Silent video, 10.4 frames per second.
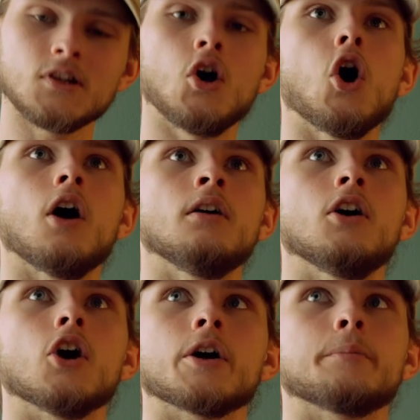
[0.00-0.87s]
Oh,
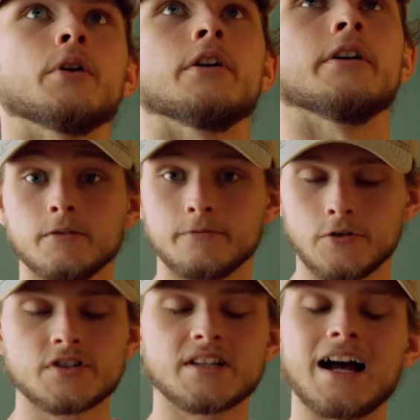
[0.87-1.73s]
heartburn.
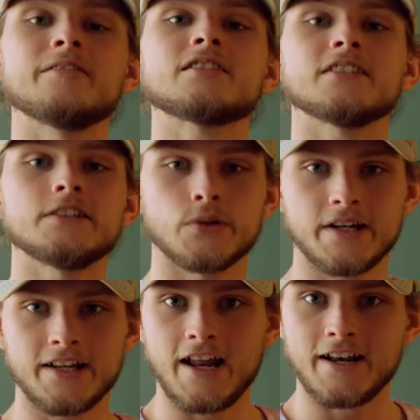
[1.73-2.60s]
First, obviously, to
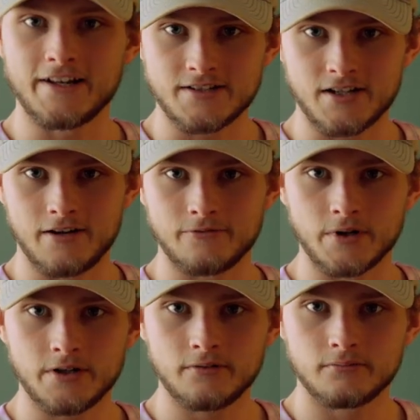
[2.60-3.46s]
get into editing
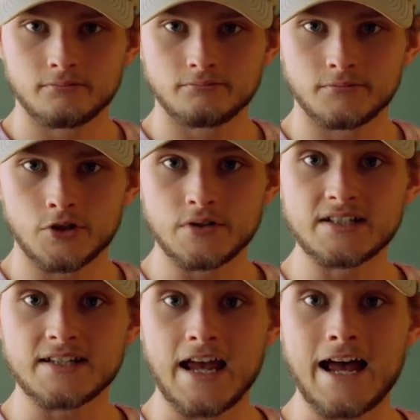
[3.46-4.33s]
software, you
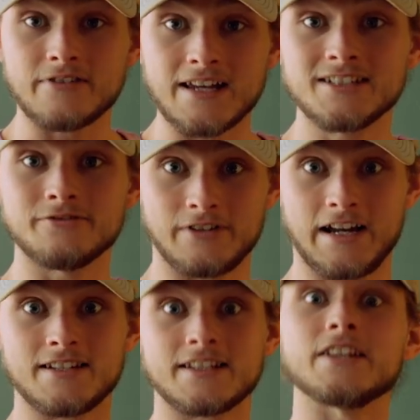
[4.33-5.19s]
need to have a
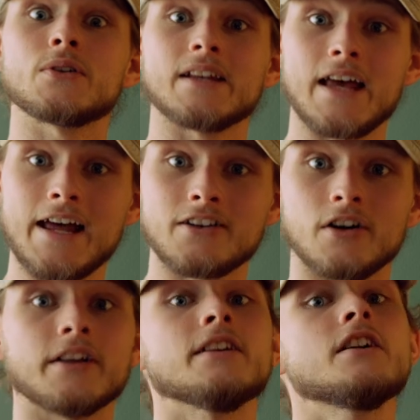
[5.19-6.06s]
device that you can edit
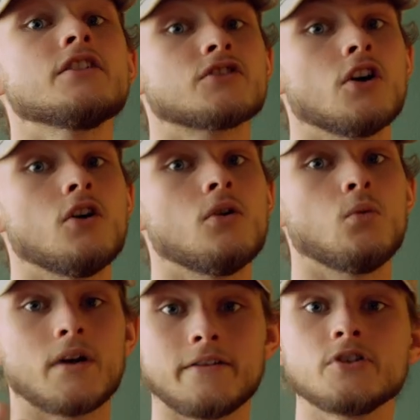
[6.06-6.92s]
on. So
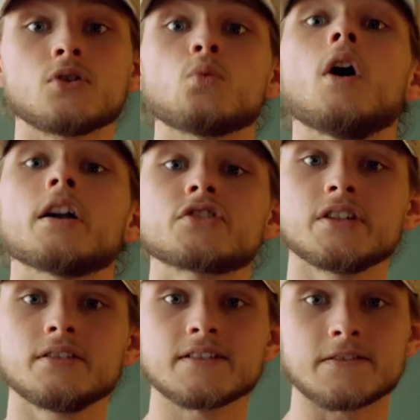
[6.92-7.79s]
whatever you're
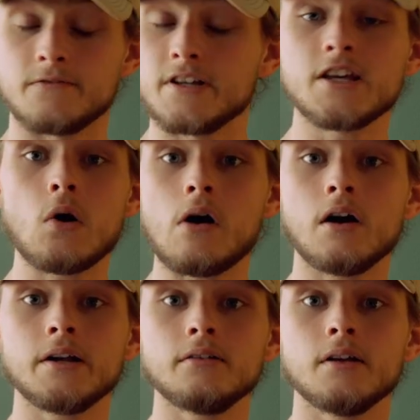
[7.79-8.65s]
watching this video
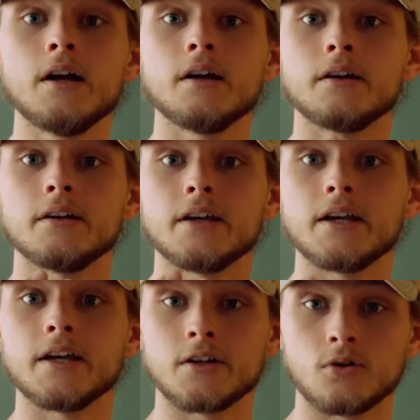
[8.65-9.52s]
on,
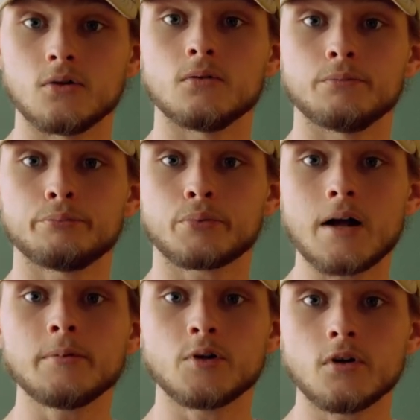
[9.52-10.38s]
it'll probably